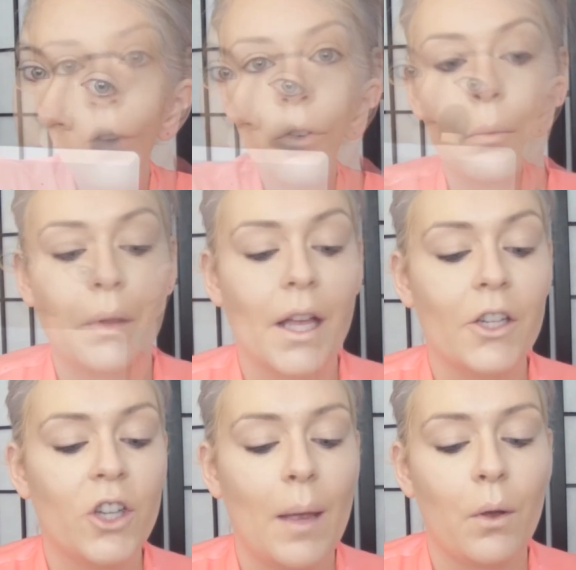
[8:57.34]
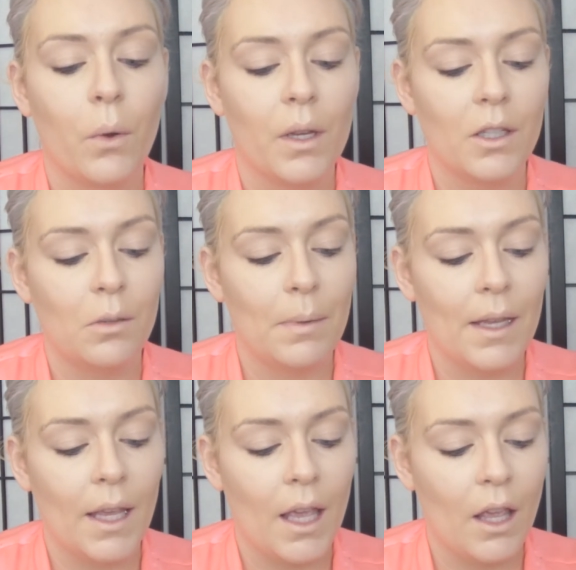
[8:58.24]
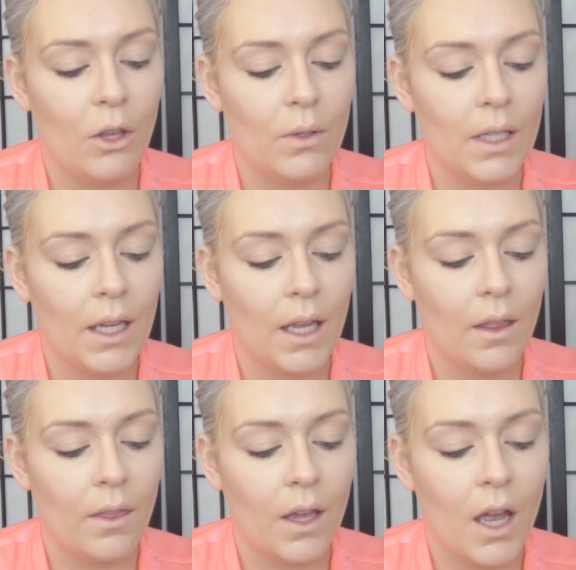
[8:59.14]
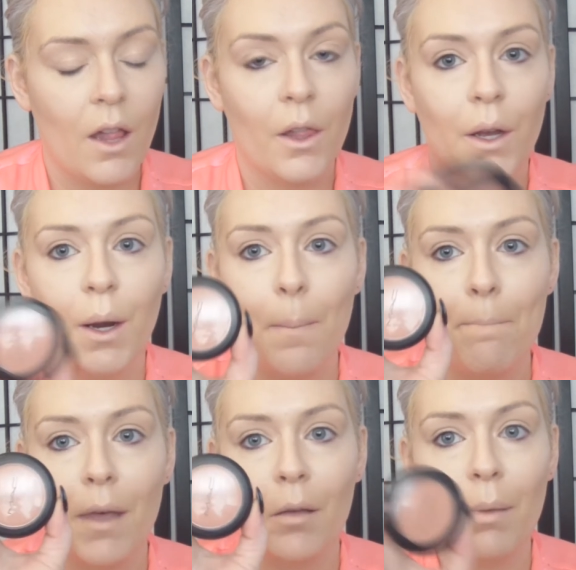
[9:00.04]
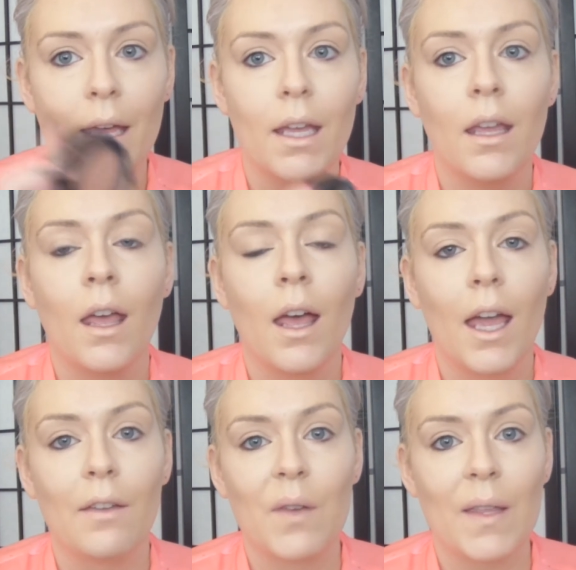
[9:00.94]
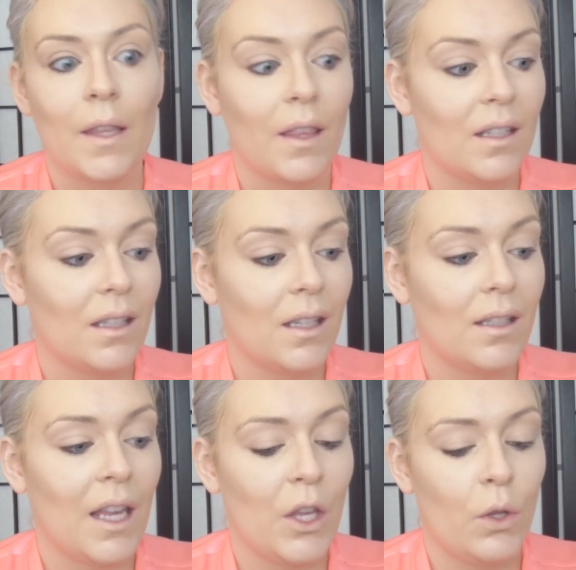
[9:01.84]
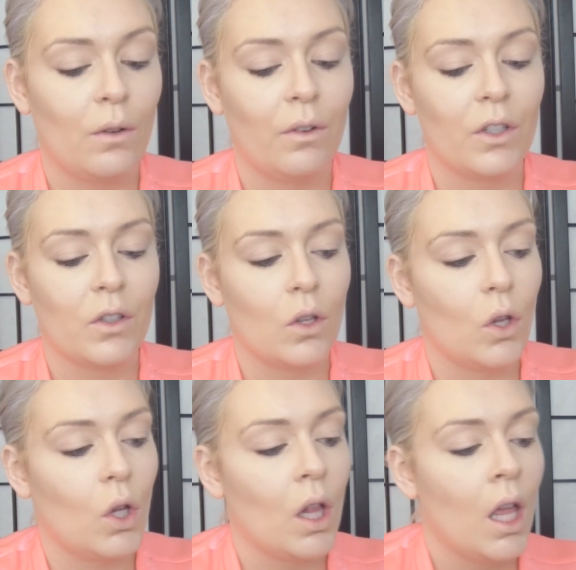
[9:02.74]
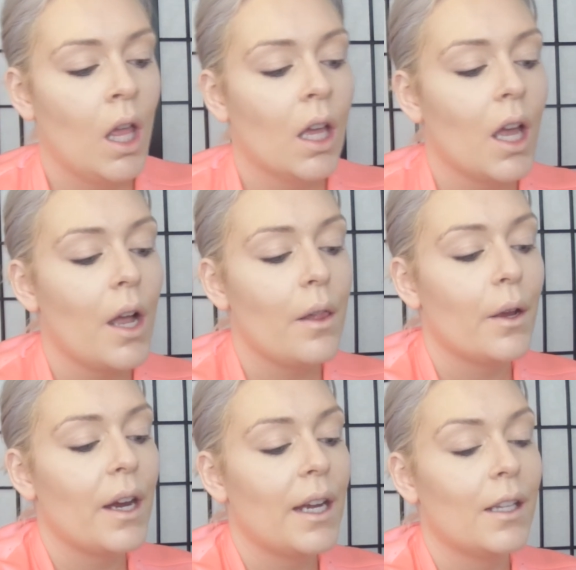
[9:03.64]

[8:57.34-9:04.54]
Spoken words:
For blush, I'm going to be using the color Melba. I find that this is a universal color and